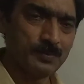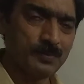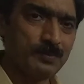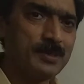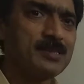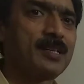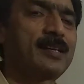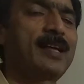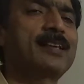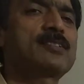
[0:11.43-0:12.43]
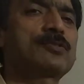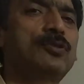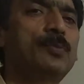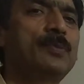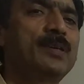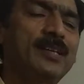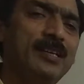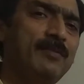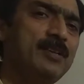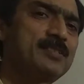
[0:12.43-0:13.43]
means the telescope in
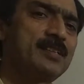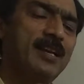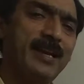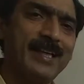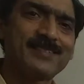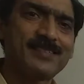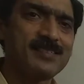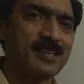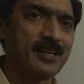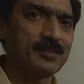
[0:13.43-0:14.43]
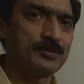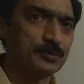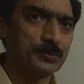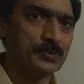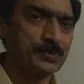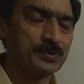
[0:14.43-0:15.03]
which lenses are used.